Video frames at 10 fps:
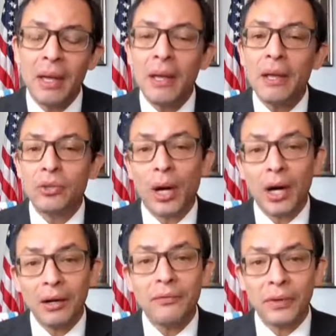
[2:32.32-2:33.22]
So,
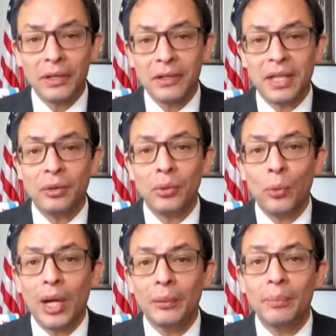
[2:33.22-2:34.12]
our fear is that
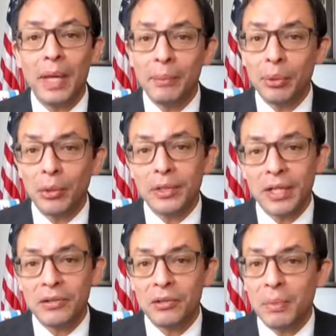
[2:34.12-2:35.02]
while many
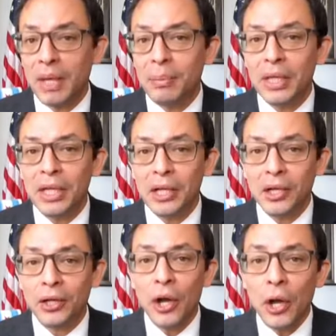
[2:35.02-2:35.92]
protesters may be
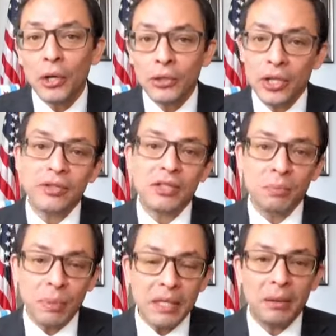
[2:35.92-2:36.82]
here just to
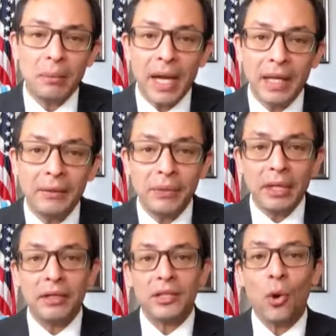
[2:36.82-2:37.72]
speak their mind,
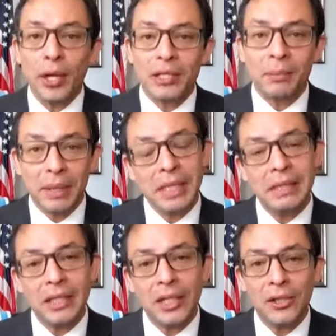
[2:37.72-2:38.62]
there is going to be a
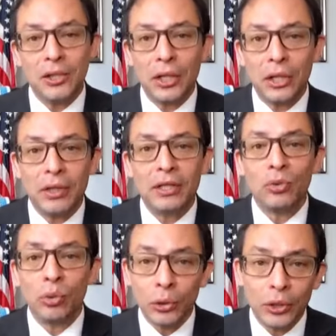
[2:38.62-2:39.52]
contingent here
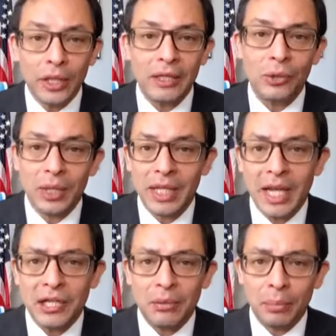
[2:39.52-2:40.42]
that's looking to
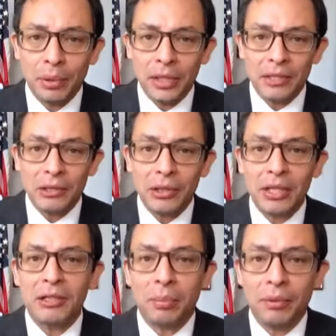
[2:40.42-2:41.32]
engage the police,
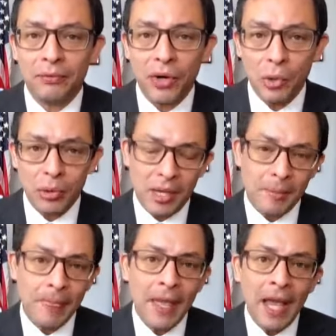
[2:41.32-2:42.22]
looking to provoke
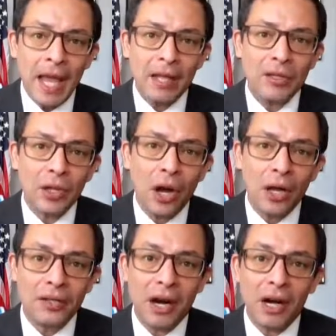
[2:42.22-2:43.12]
them, and to
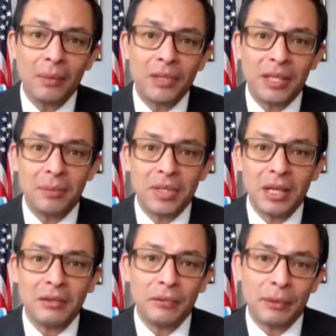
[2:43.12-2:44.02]
cause harm to
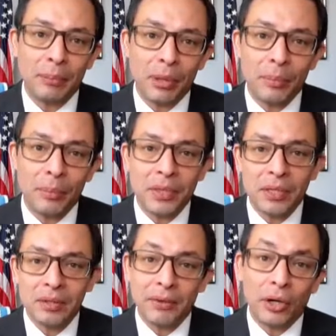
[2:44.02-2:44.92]
themselves for the
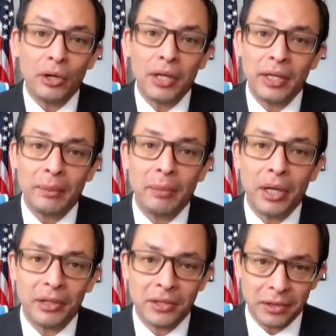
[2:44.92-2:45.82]
purposes of earning their
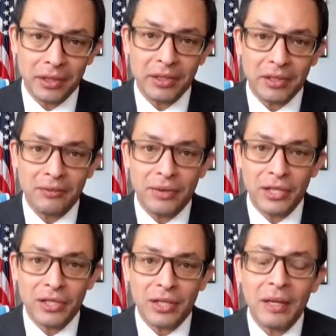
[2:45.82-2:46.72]
marks during this
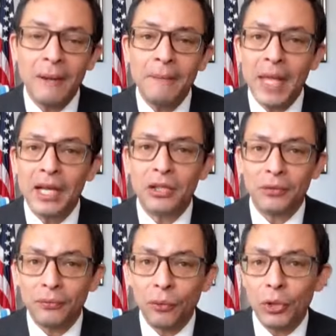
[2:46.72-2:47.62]
convention. And it's
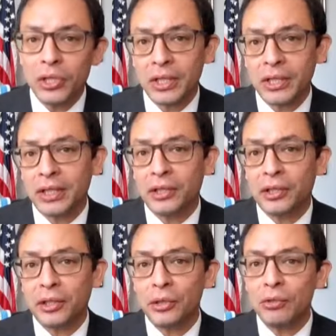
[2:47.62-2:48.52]
unfortunate that they're
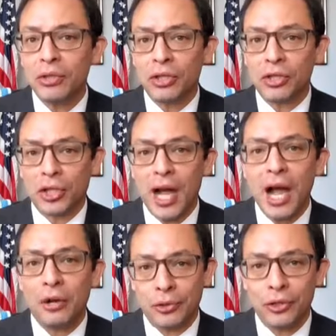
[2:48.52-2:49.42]
using Chicago
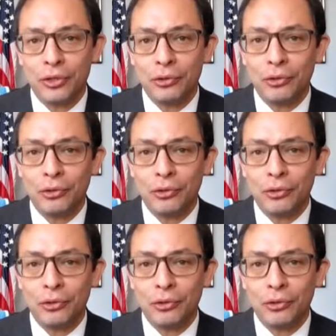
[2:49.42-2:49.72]
to do that.